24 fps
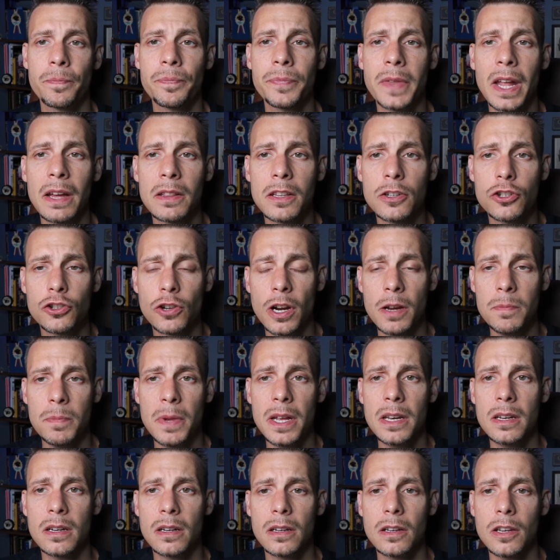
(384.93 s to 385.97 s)
Now the
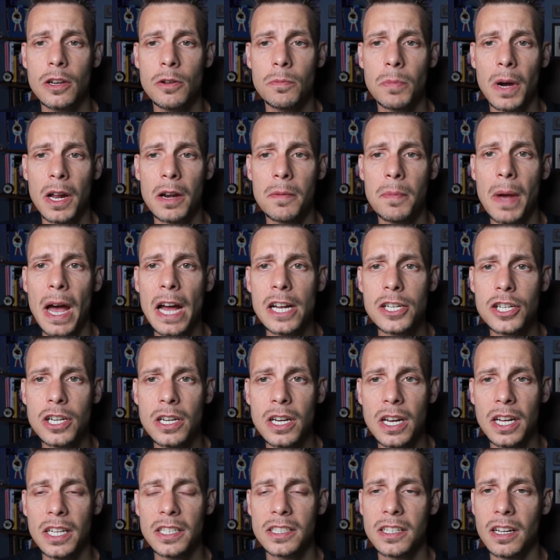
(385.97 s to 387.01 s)
treatment, you might
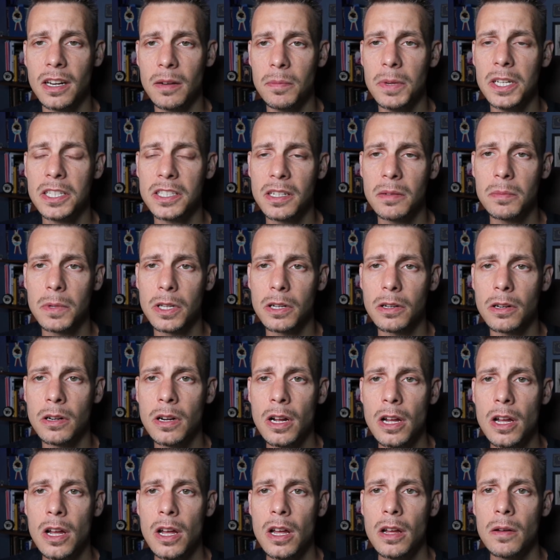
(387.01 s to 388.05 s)
imagine it's going to be similar.
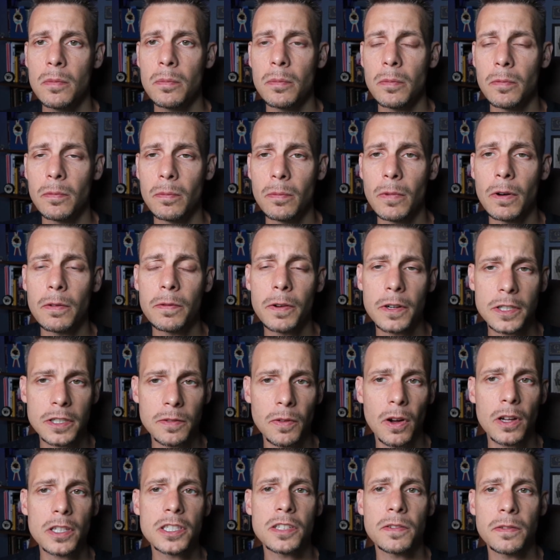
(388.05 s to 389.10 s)
Well, first of
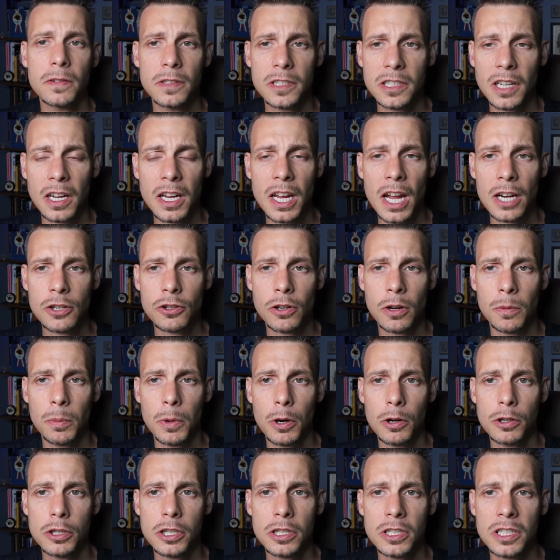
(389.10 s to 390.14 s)
all, it's a psychiatric
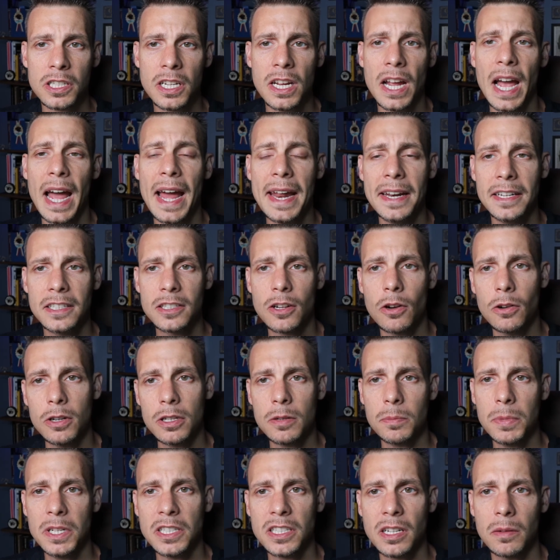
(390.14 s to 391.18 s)
emergency, and it's going
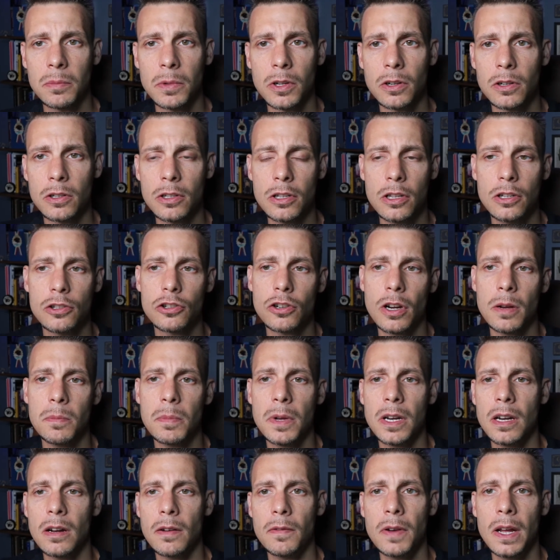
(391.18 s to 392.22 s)
to be similar to the
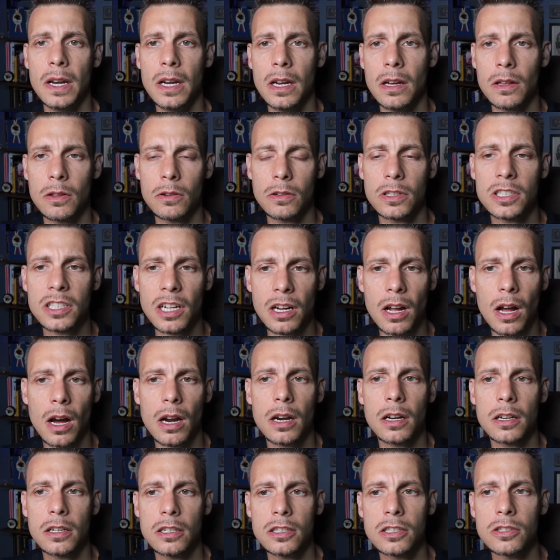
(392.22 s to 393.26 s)
treatment of any other
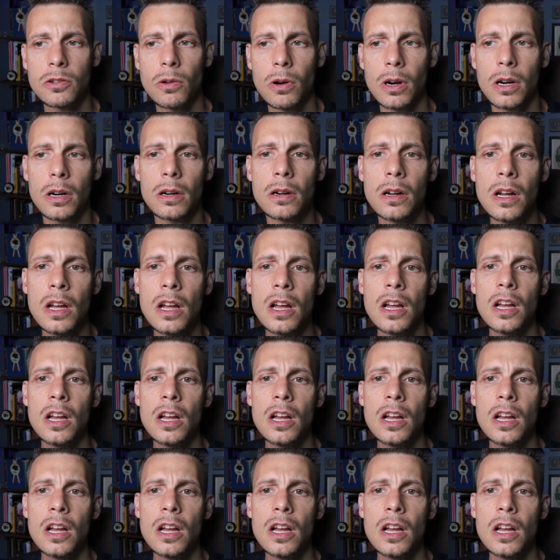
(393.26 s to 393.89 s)
psychotic disorder.